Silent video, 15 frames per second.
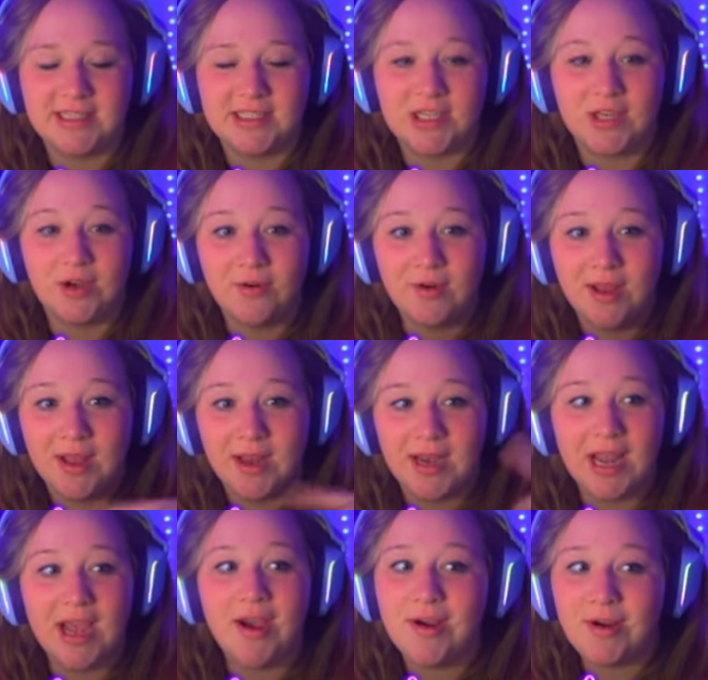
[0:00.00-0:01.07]
So
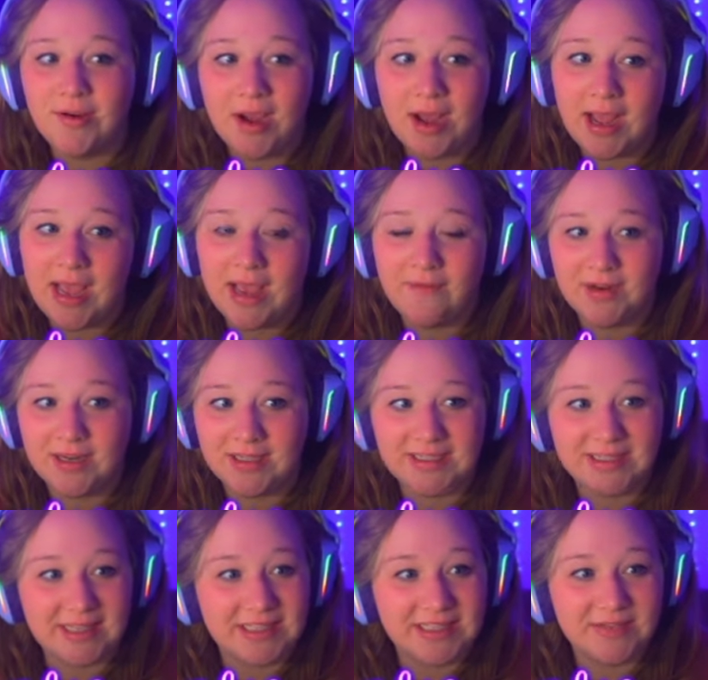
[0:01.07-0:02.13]
now I have an
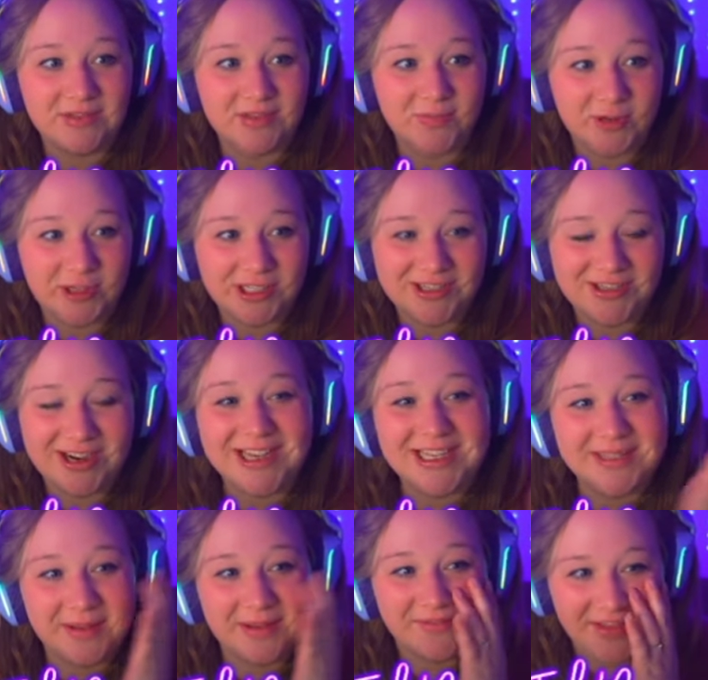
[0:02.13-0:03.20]
incentive to moisturize
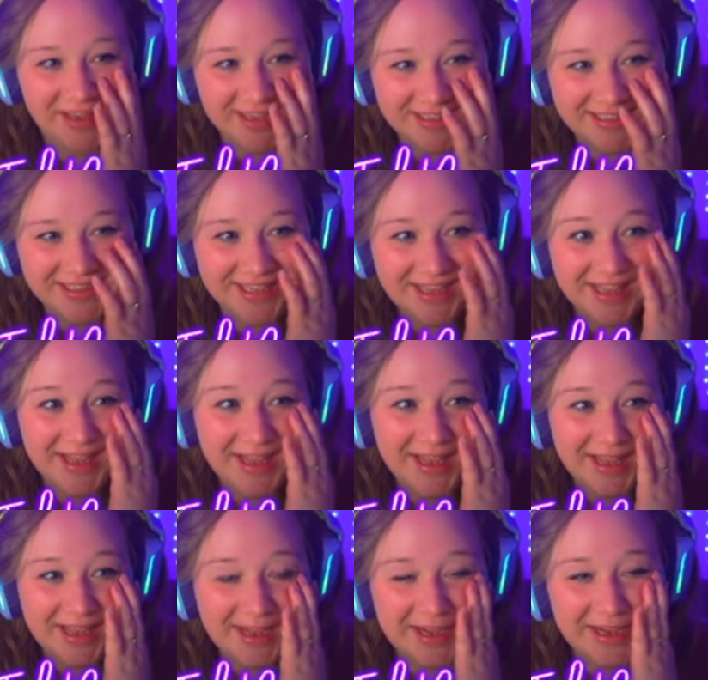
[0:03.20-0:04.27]
my face.
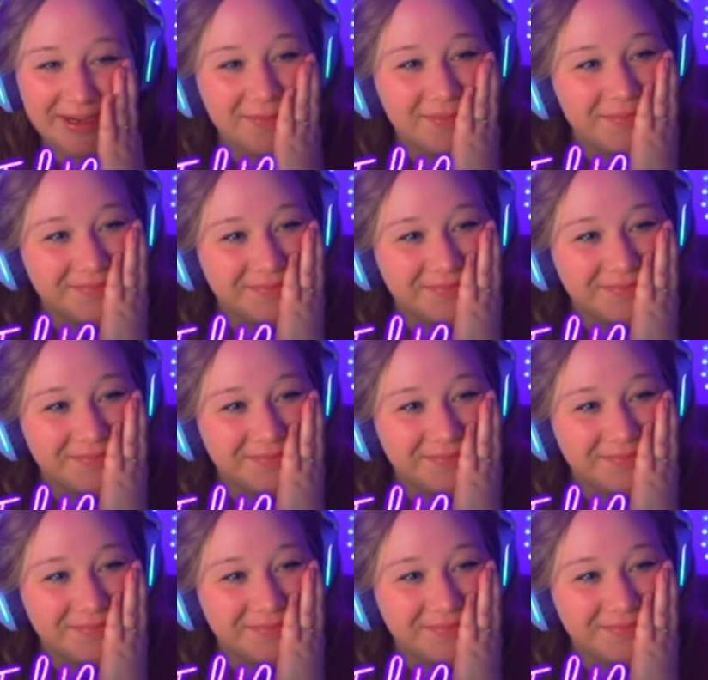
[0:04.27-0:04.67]
Um,